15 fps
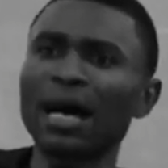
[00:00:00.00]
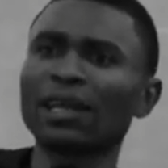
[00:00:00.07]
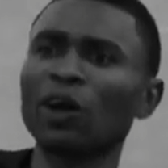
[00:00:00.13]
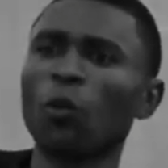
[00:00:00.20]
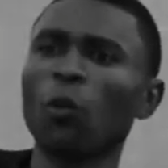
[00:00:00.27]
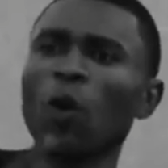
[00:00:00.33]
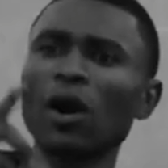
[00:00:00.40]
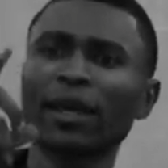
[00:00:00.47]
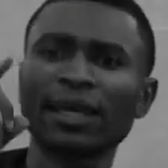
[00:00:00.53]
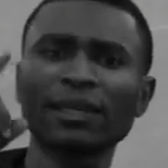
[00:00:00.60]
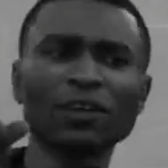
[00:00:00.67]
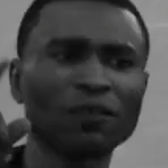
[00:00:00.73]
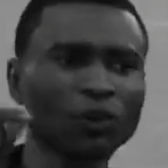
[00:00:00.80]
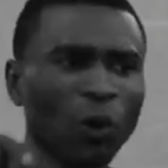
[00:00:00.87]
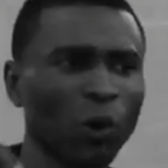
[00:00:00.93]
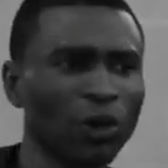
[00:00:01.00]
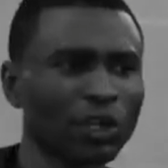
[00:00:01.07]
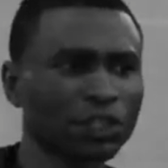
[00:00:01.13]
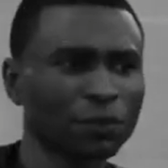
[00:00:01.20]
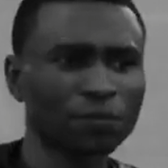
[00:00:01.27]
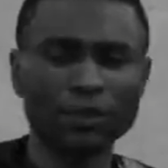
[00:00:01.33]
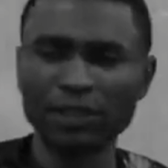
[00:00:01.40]
By the working of the
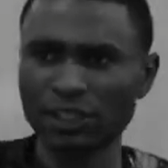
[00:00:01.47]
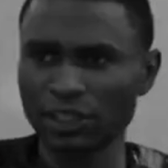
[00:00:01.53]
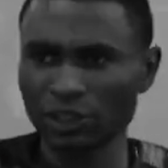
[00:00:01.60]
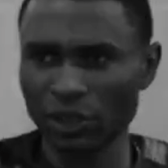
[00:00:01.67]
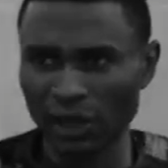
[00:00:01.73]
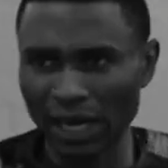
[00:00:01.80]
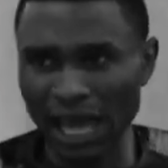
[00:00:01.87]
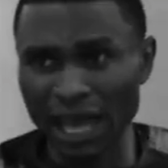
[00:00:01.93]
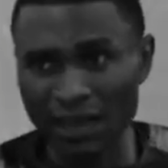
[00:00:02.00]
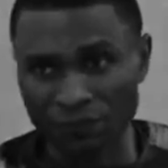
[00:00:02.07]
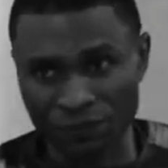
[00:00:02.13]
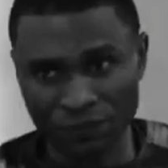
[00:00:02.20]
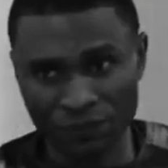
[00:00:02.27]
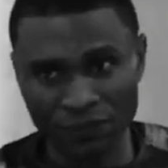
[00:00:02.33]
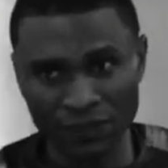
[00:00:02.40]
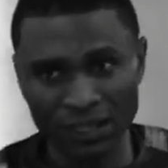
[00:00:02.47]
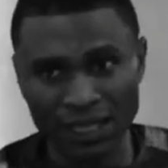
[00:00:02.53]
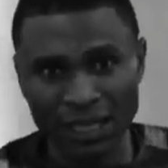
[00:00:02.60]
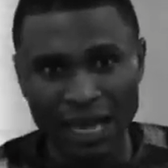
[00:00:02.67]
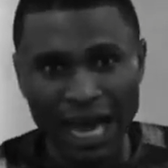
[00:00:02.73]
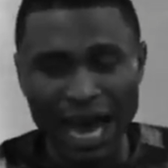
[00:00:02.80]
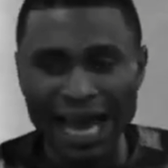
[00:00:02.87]
Holy Spirit in your life,
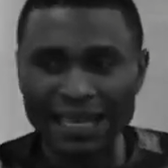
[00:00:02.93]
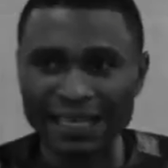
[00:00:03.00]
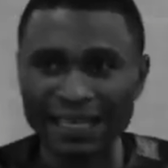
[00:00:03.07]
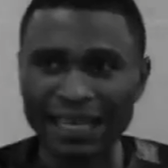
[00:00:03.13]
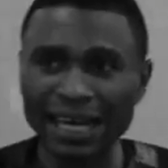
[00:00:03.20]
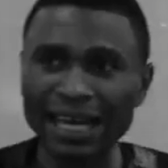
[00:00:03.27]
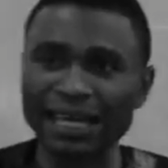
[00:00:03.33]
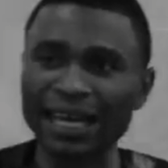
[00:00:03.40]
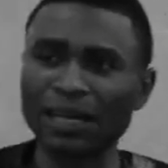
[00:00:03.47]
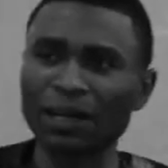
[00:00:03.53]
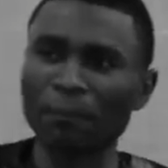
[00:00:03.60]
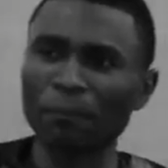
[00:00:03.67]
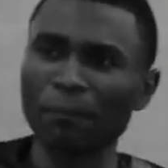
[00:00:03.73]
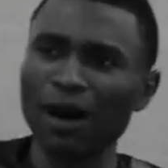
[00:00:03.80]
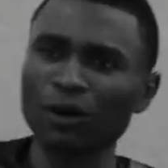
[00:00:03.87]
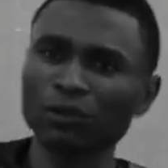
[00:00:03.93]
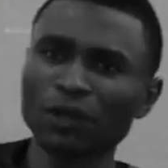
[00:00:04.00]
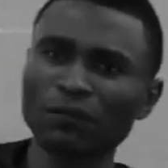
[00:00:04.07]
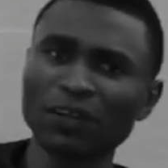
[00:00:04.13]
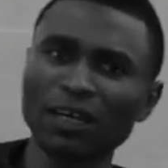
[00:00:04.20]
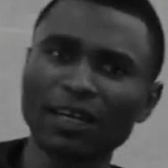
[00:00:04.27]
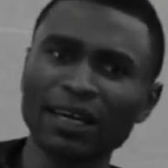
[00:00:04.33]
I declare that the
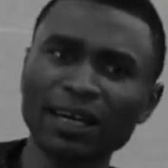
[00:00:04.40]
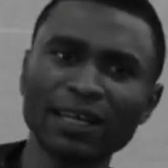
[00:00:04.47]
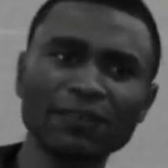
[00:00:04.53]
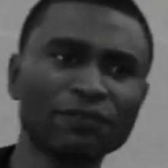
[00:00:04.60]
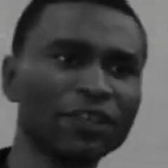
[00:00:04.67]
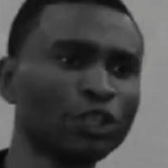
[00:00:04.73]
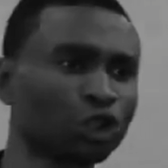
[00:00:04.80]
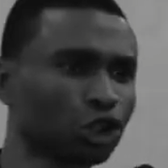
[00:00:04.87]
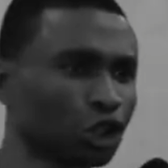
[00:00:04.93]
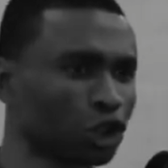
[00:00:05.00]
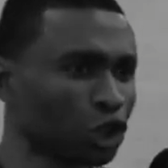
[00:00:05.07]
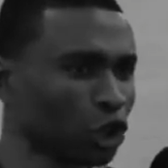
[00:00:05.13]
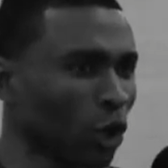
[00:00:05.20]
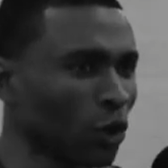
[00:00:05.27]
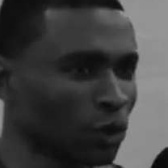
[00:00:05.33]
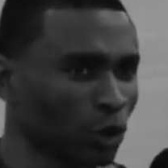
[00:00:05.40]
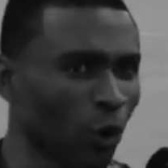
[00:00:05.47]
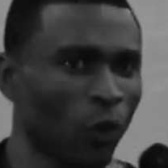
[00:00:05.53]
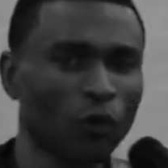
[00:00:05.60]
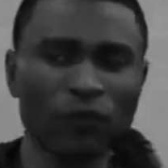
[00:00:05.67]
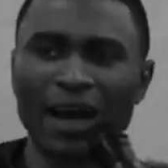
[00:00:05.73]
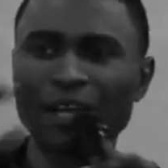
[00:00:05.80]
mouth of the grave is
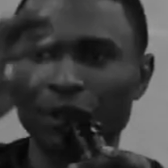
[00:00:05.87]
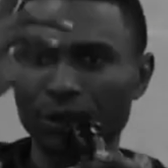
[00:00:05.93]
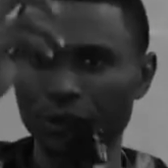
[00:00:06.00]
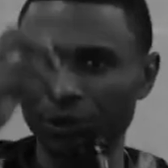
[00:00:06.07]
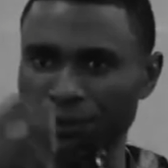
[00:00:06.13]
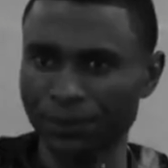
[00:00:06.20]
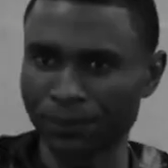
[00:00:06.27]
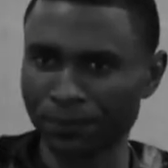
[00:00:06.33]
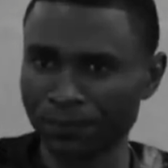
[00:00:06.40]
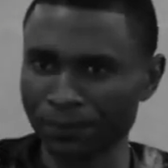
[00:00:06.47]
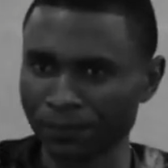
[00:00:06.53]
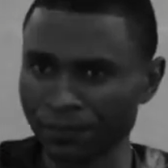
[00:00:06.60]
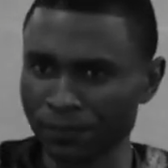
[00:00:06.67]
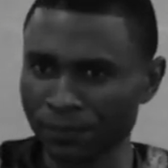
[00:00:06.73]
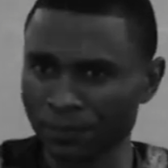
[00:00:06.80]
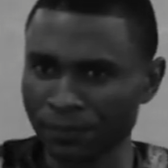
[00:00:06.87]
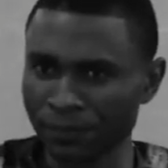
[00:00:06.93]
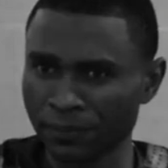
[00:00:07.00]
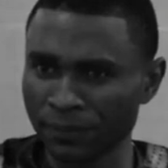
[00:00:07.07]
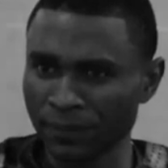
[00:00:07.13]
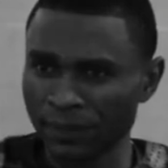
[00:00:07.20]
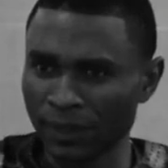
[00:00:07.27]
shut over you.
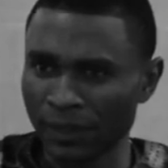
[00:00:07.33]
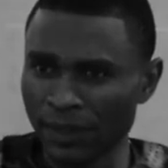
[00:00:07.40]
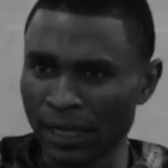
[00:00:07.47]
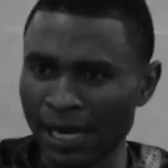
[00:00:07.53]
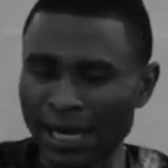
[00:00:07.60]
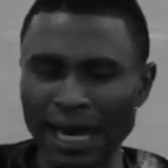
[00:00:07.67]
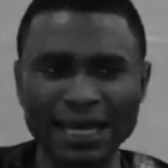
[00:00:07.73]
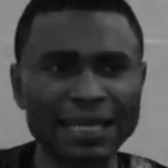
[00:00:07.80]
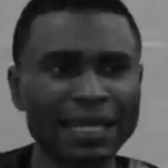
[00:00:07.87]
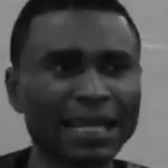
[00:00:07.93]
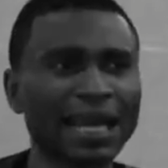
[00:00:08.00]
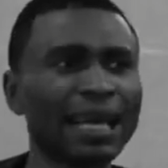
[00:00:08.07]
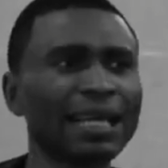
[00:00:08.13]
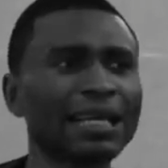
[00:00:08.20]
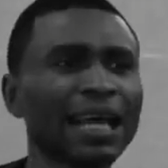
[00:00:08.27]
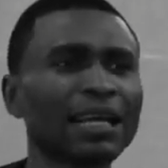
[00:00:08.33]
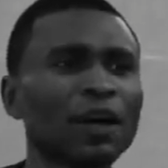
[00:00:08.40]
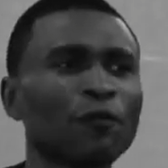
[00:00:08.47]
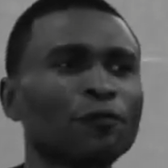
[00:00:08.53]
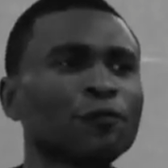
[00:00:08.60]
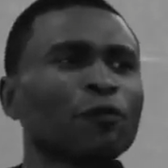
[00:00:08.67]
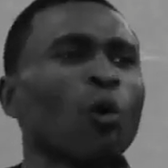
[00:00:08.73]
And I declare
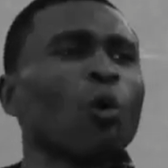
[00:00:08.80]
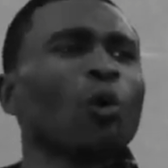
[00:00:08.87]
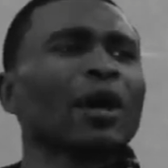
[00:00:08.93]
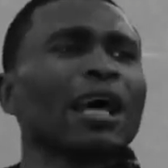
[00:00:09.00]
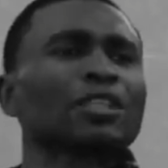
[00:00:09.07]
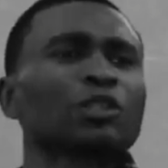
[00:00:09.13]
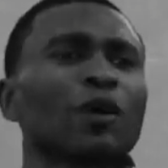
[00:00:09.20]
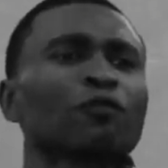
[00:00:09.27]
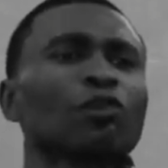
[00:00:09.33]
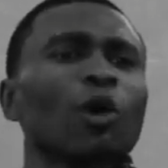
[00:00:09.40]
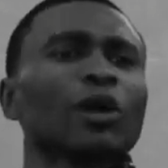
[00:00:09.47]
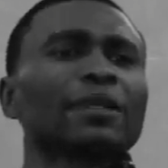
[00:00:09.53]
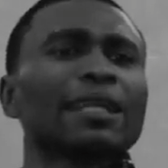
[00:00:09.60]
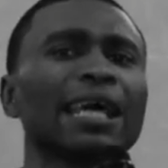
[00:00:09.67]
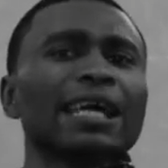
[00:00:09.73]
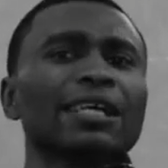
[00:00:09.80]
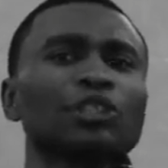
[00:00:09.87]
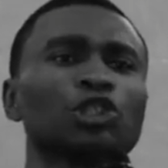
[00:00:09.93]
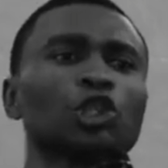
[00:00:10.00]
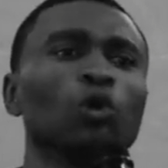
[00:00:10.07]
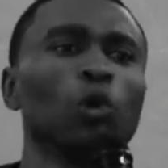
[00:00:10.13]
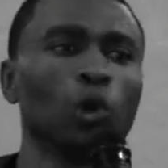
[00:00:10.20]
that the fullness of your
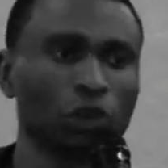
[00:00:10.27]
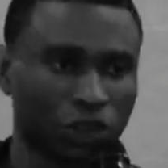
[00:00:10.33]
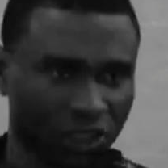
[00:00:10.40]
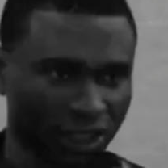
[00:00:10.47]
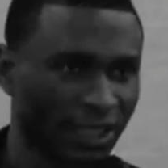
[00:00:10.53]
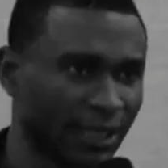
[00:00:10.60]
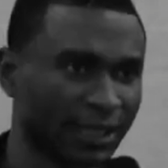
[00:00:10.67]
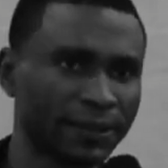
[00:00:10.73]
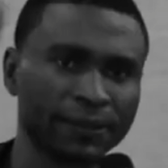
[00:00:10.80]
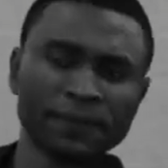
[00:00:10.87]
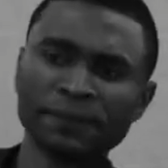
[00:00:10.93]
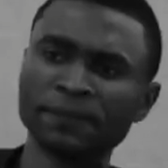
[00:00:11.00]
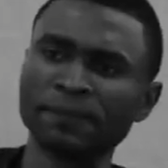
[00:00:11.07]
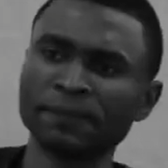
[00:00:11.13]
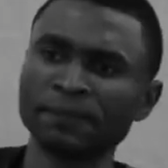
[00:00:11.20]
days you will see.